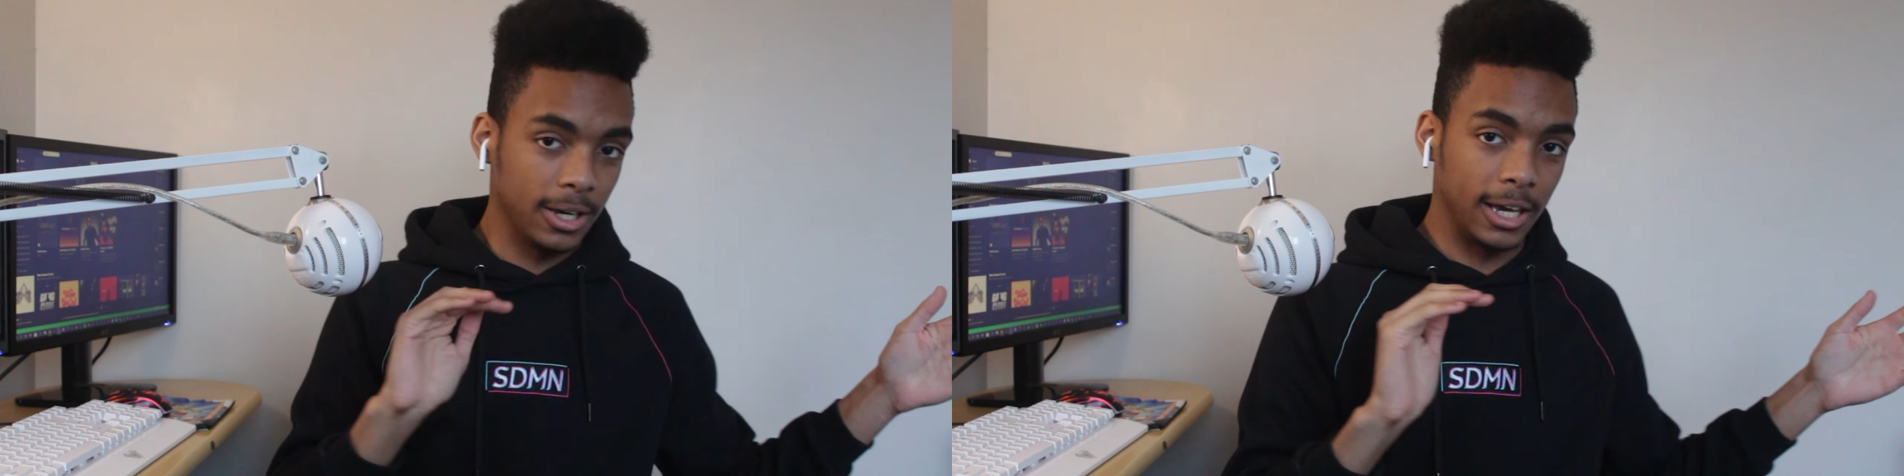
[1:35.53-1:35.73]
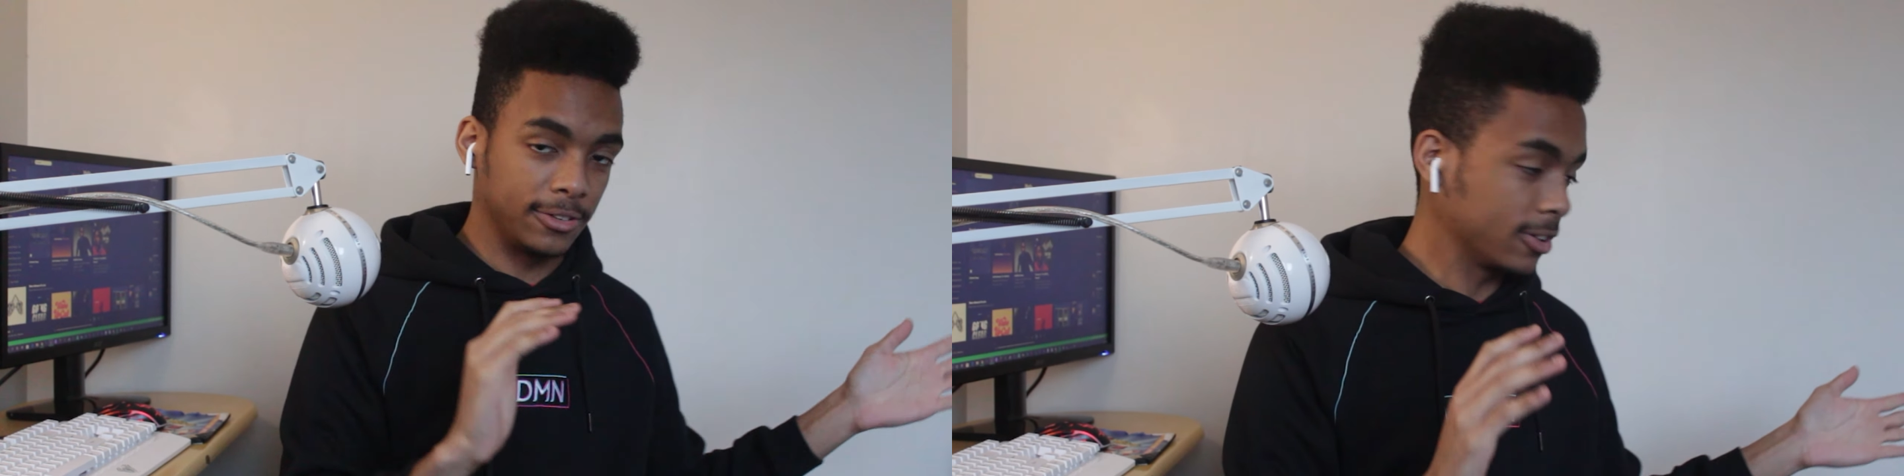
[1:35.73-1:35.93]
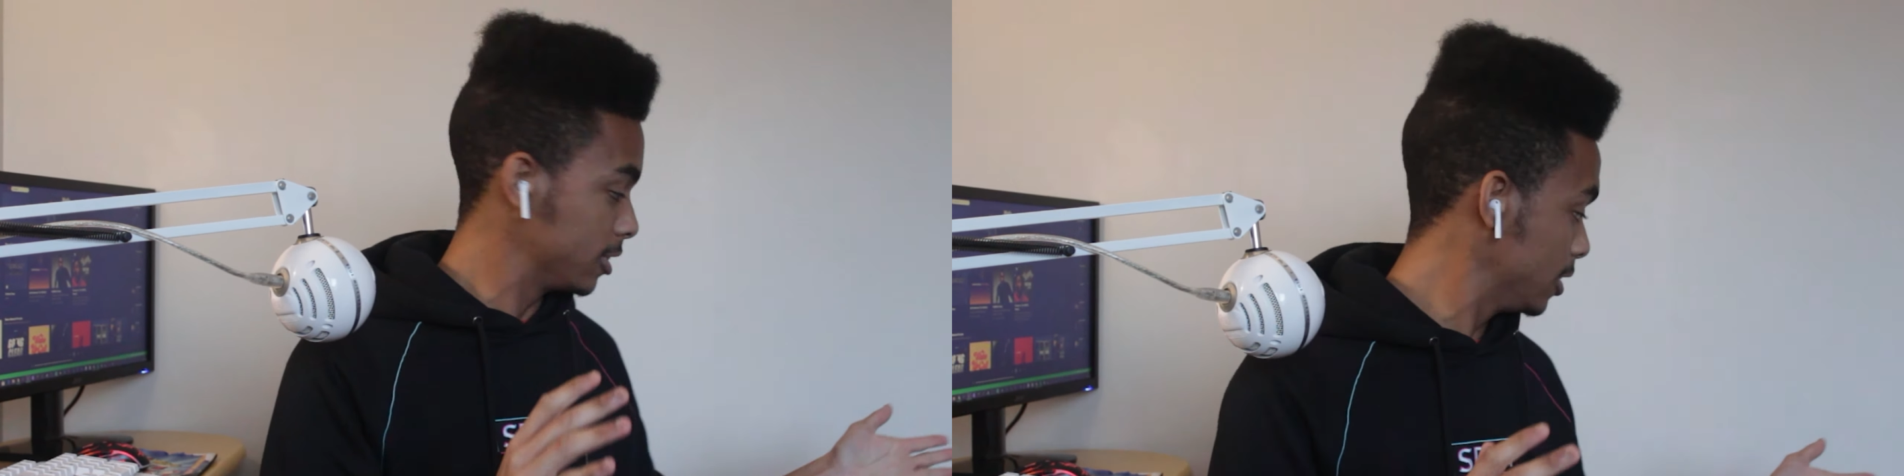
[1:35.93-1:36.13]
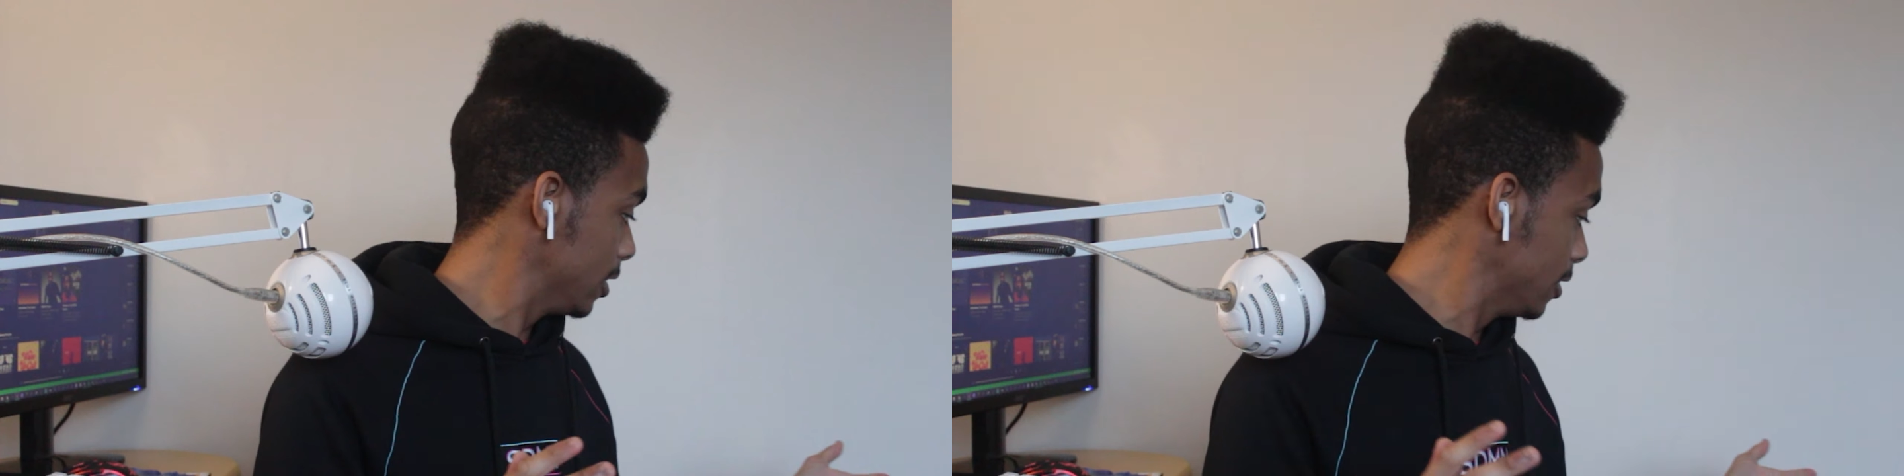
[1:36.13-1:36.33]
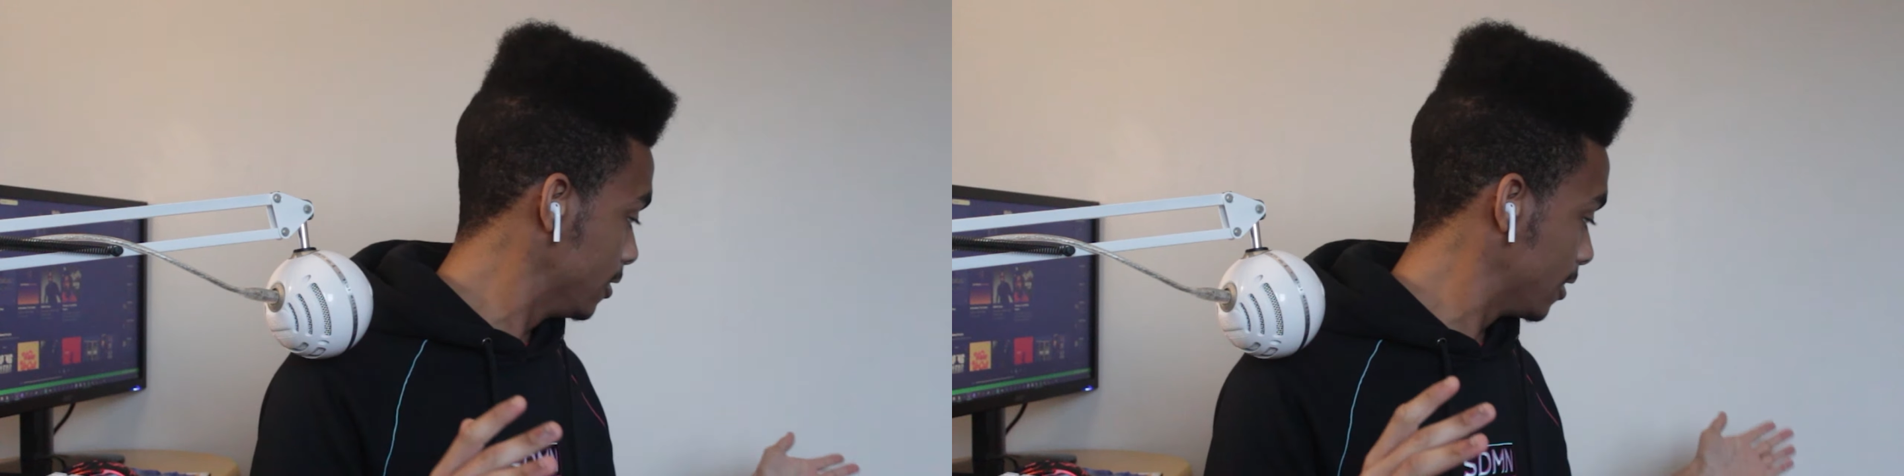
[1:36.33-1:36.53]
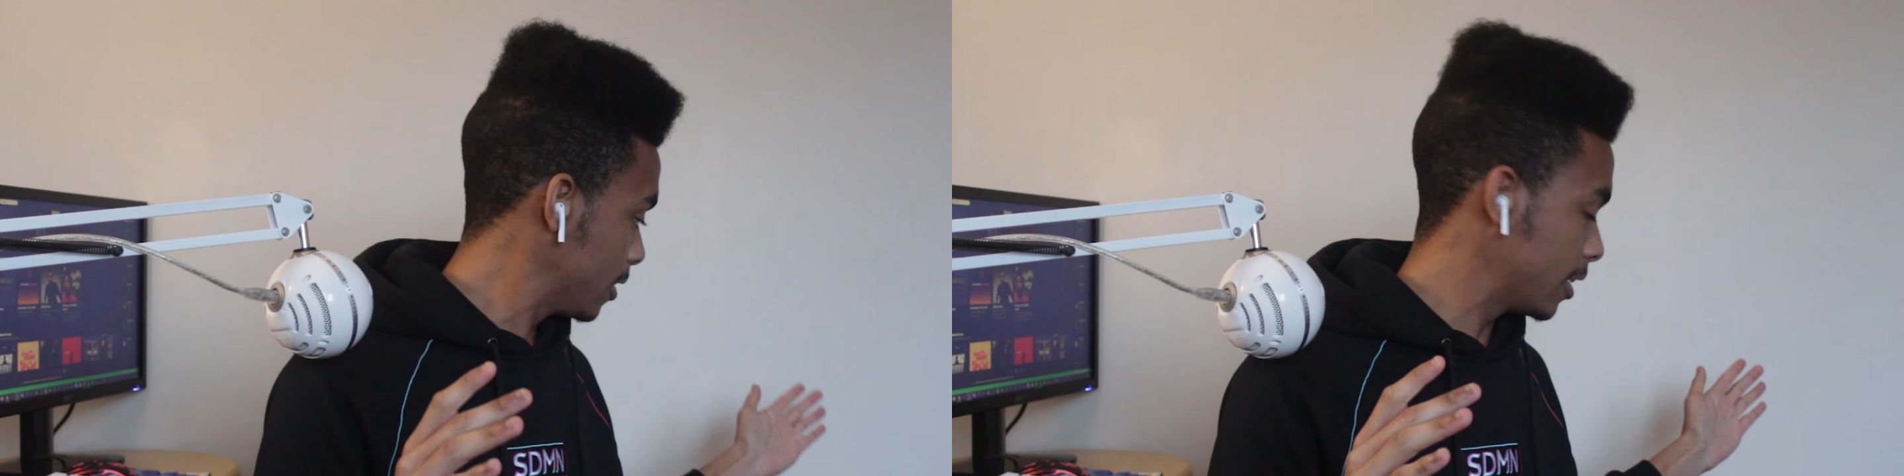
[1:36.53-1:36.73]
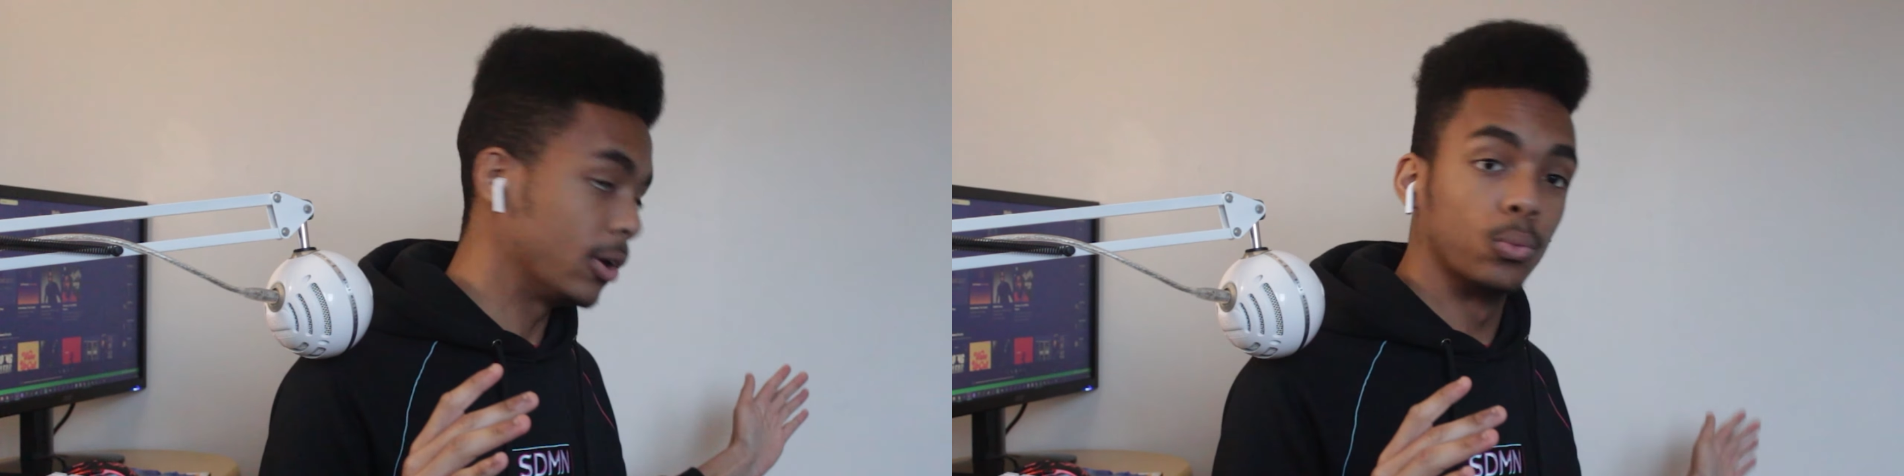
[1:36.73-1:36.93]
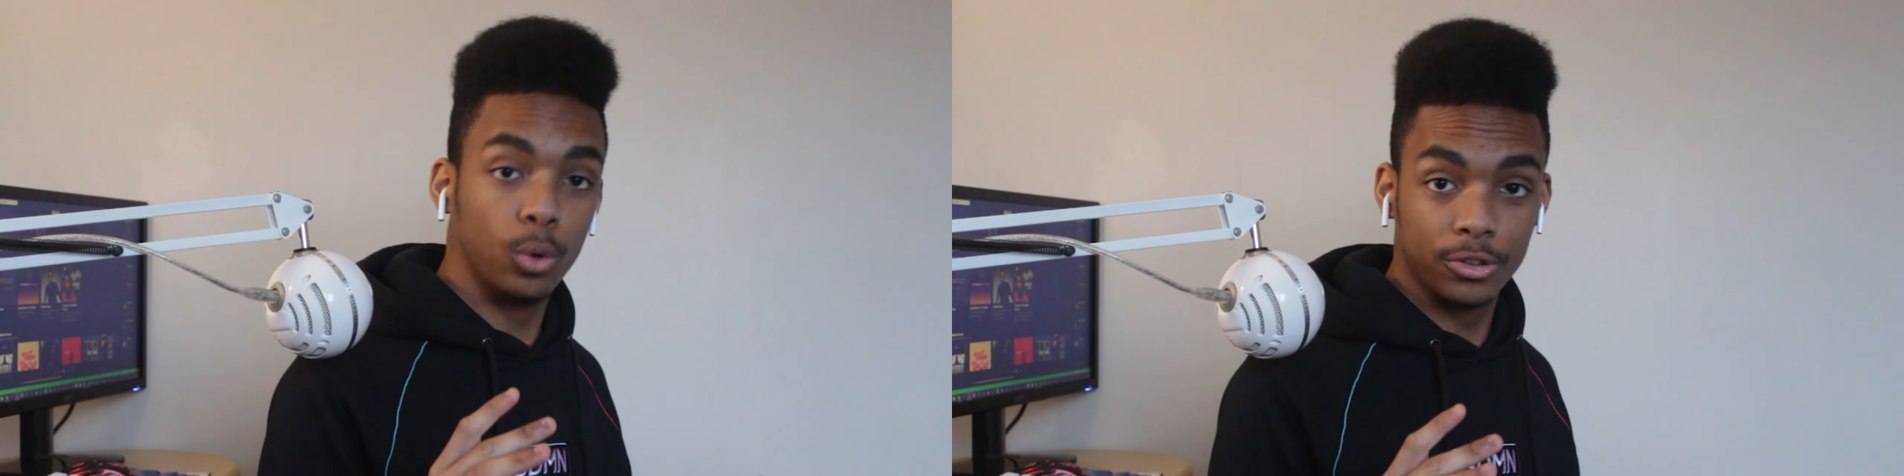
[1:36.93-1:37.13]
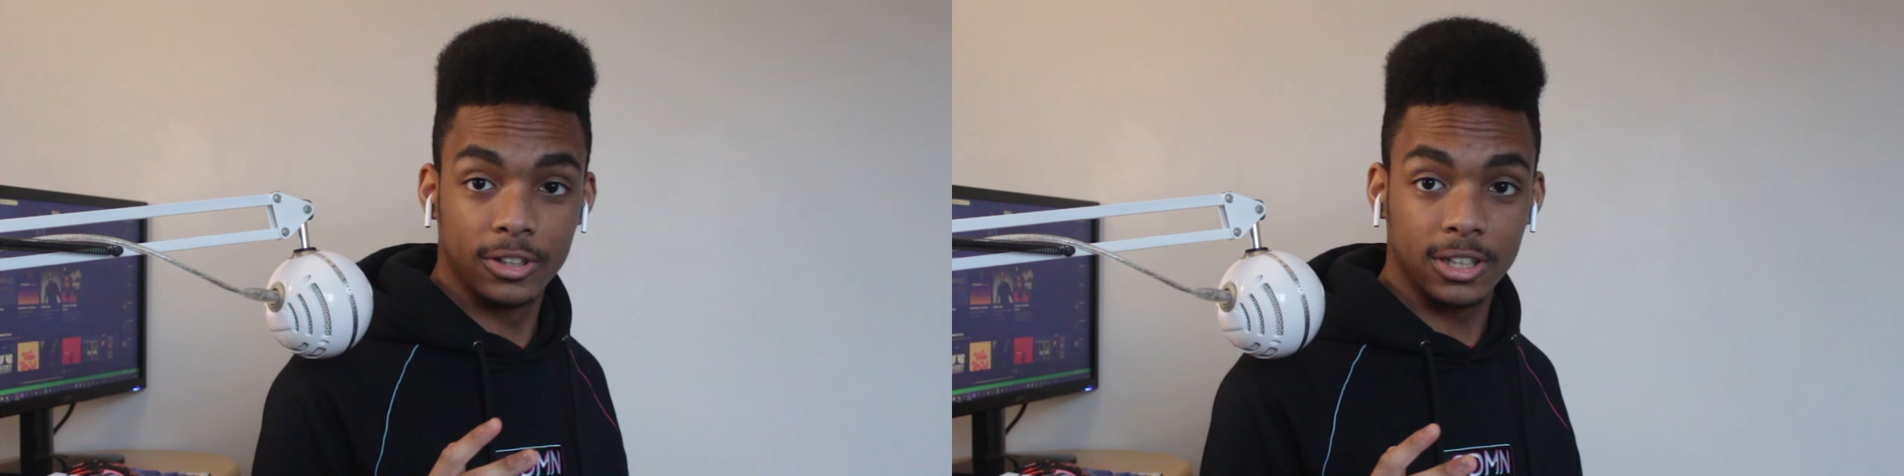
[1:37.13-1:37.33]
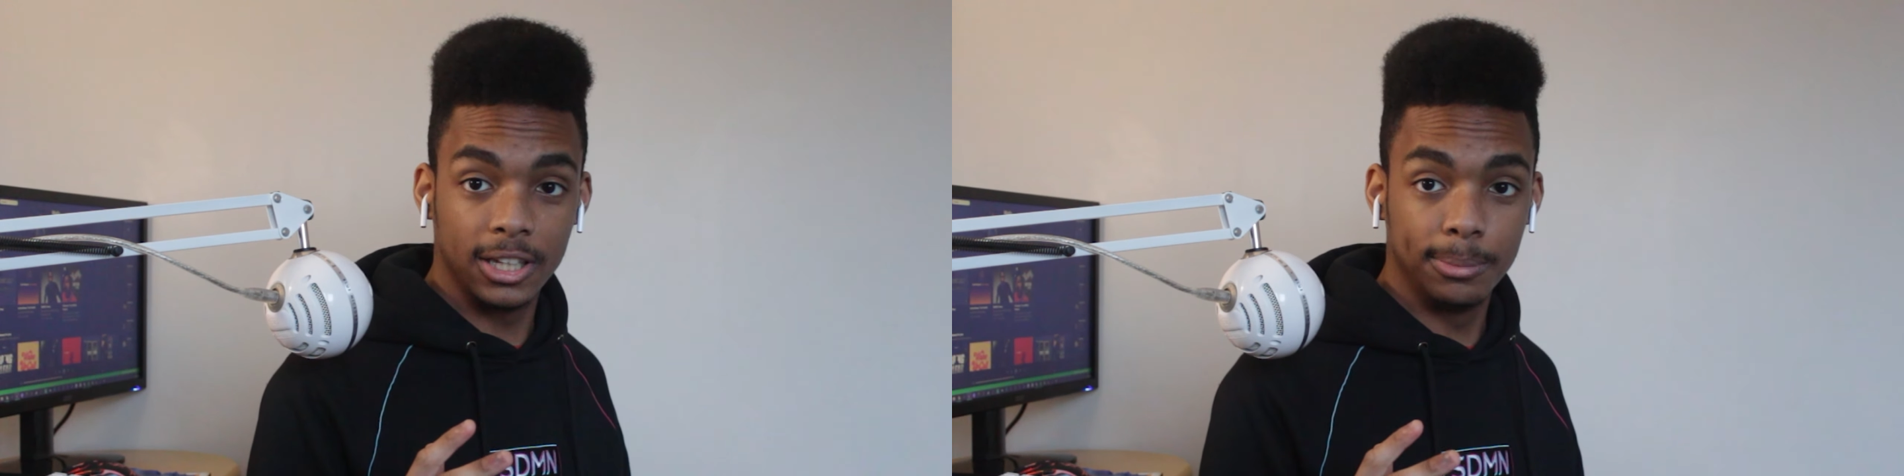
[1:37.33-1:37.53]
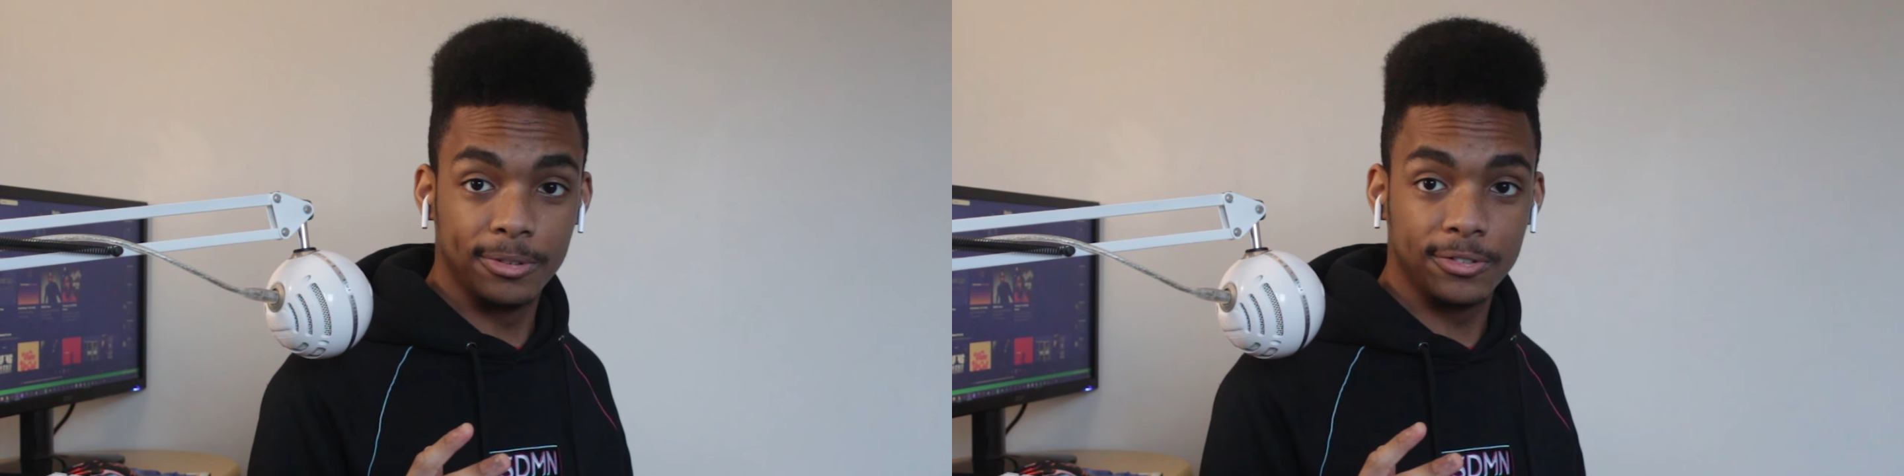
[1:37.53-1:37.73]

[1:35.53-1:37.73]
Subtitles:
It's clean. It wasn't clean